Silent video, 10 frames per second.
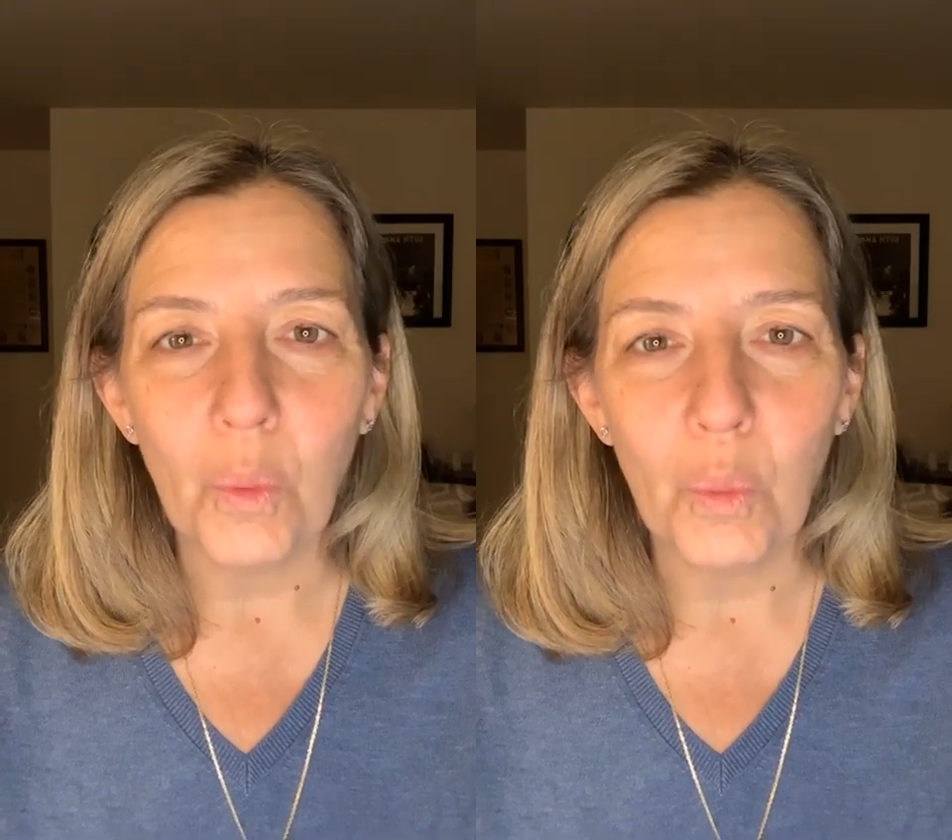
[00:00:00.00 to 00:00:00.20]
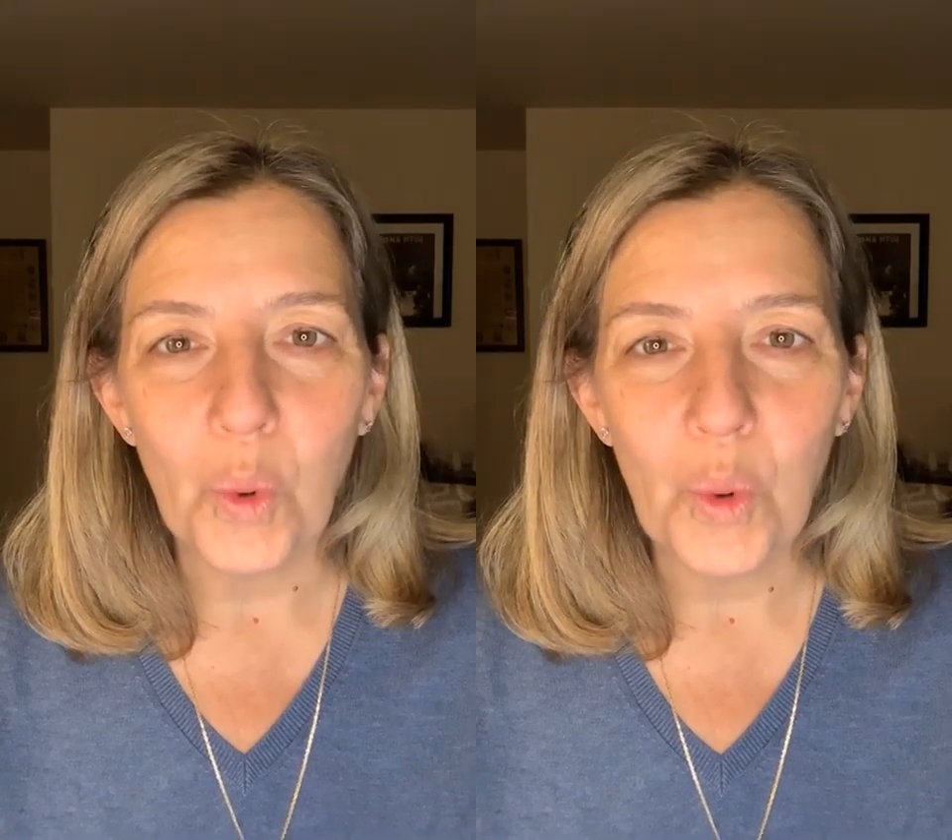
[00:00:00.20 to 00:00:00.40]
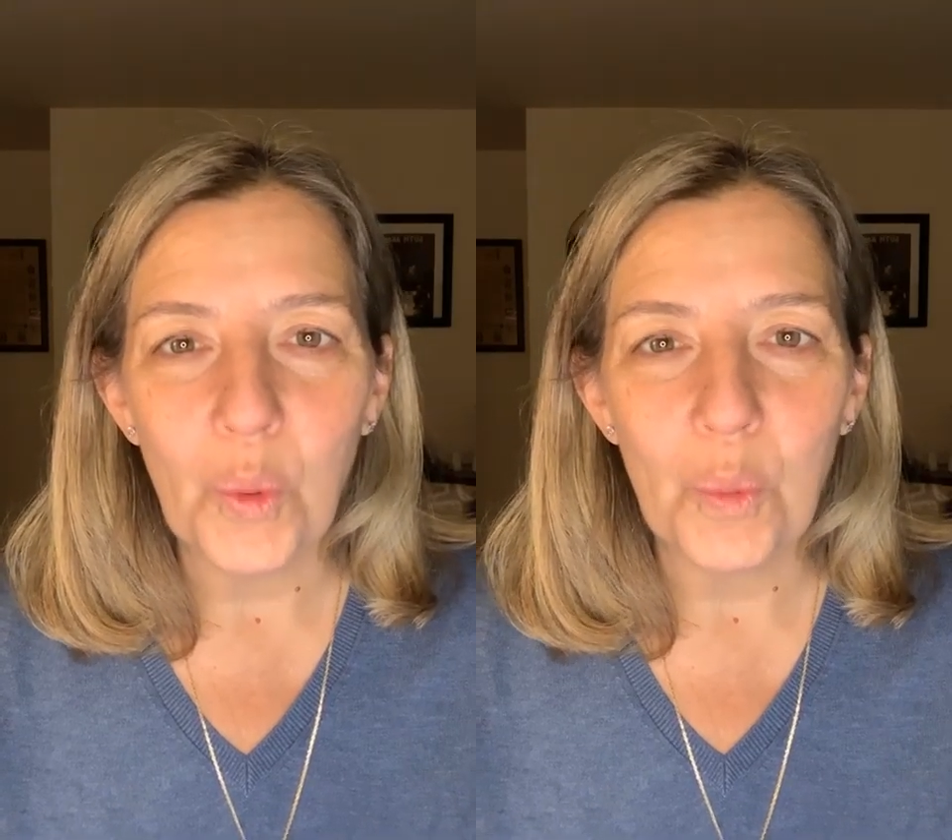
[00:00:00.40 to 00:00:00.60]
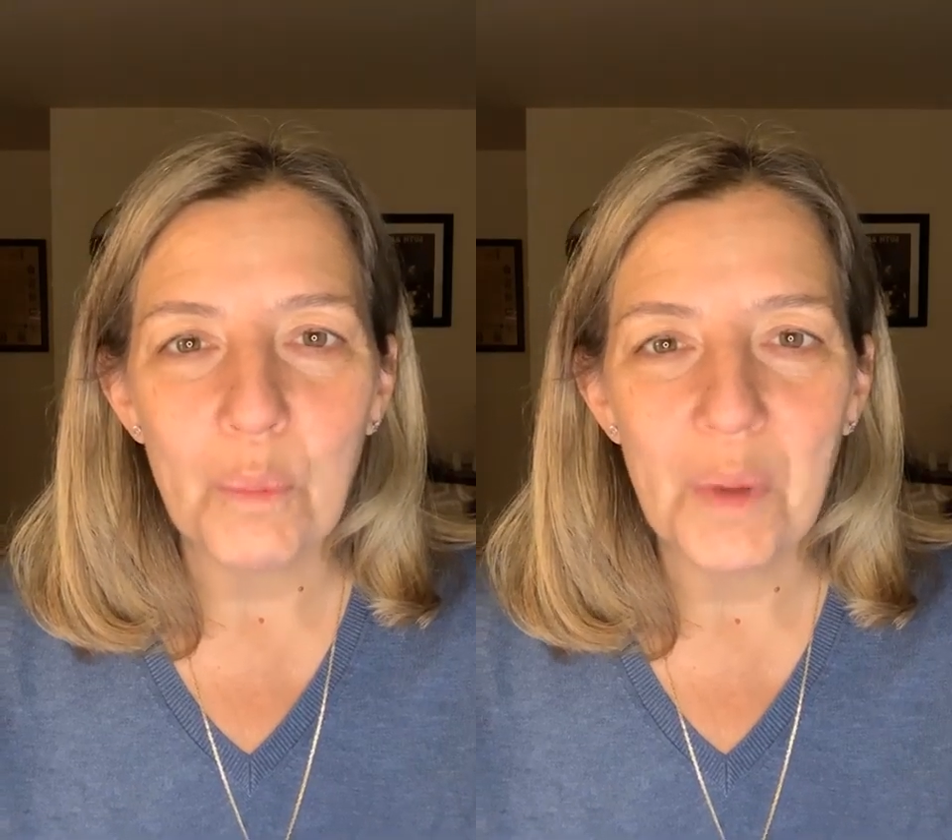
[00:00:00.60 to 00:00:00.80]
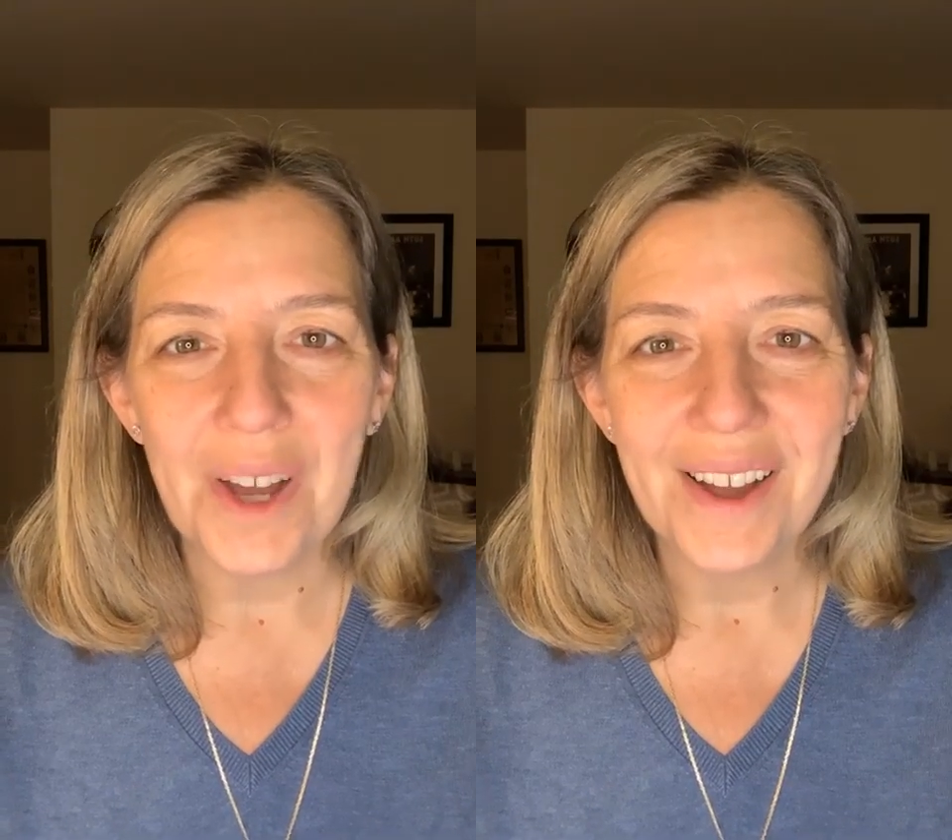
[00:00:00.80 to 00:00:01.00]

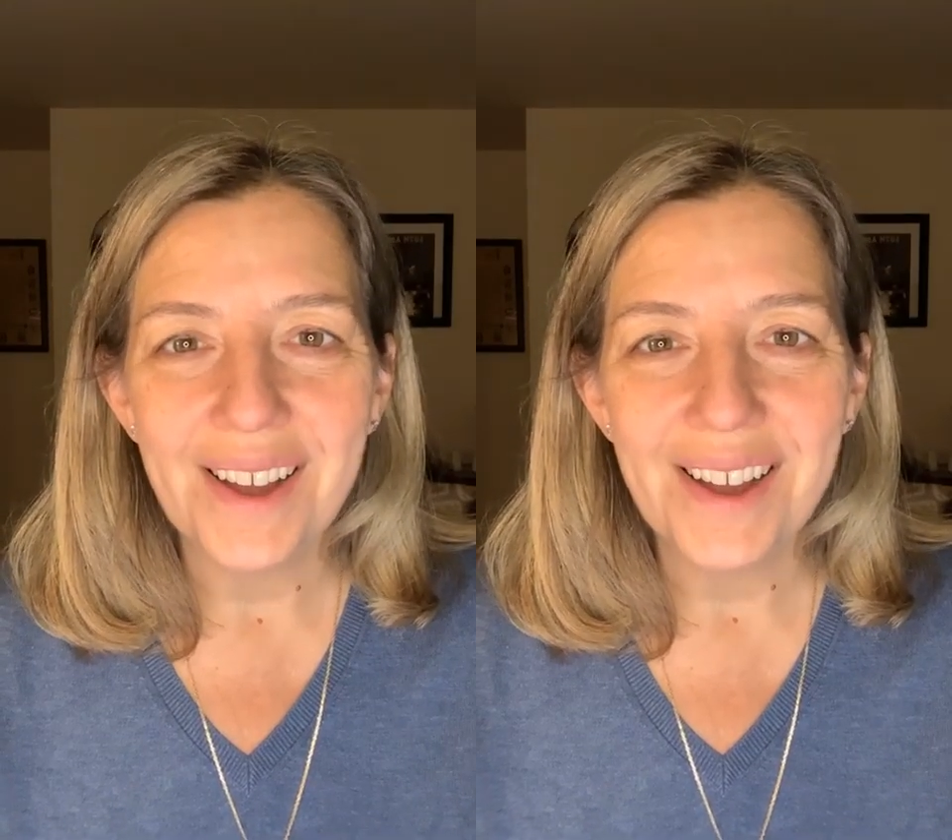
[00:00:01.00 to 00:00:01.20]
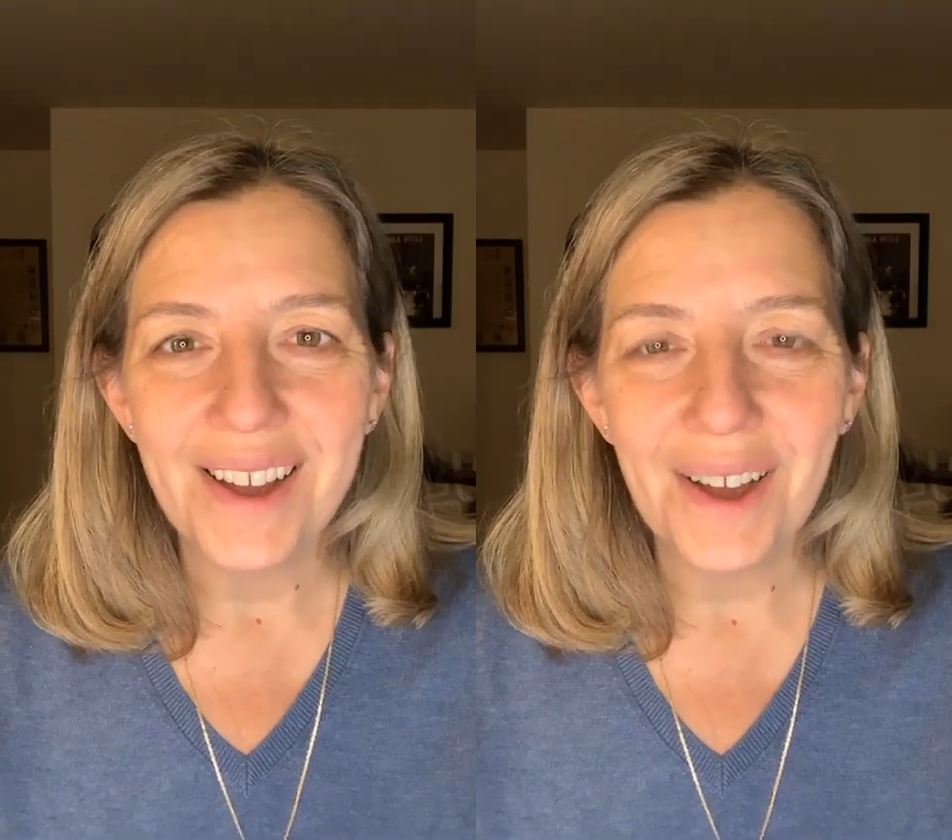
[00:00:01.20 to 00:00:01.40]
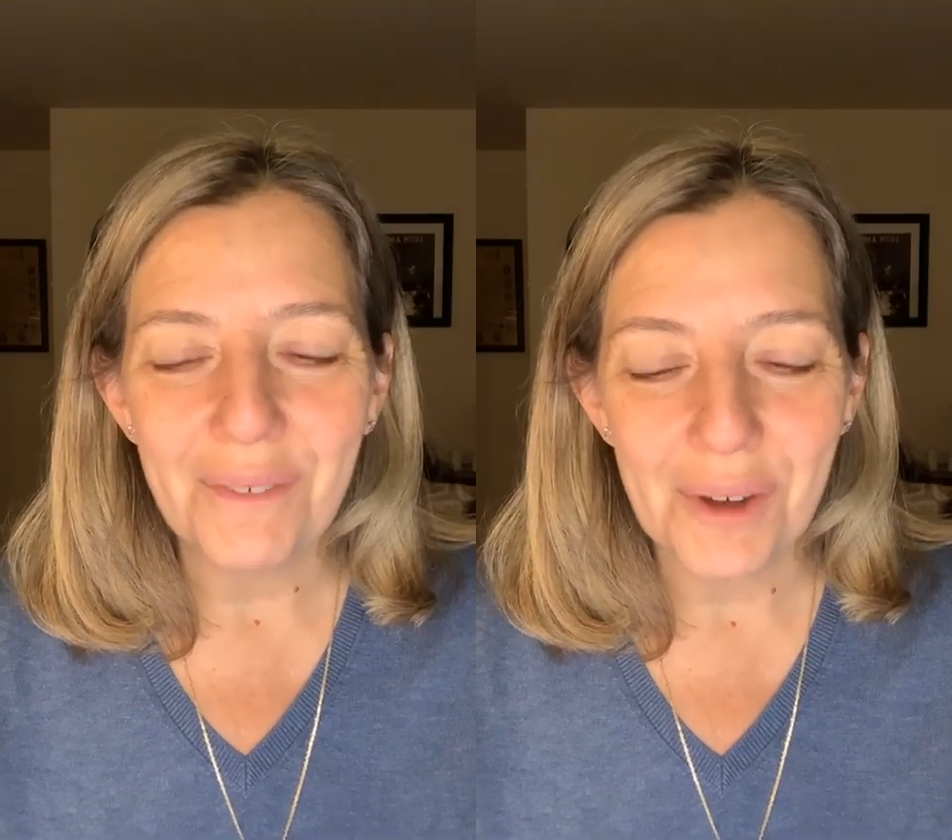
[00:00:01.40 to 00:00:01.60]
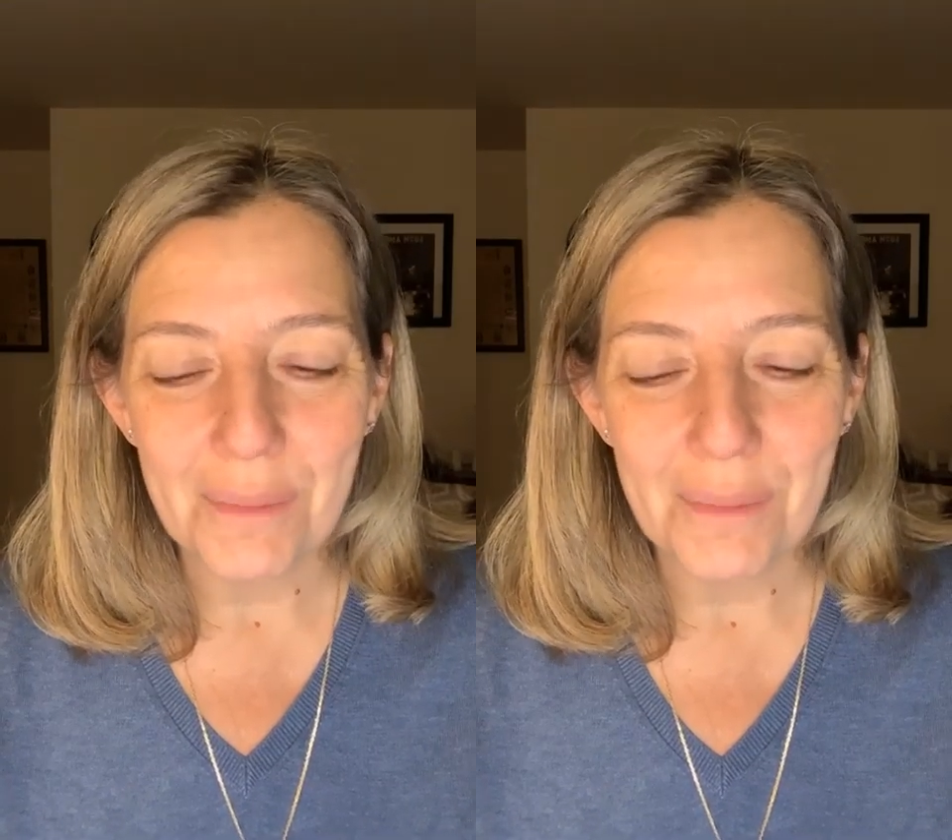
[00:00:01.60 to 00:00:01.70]
womb of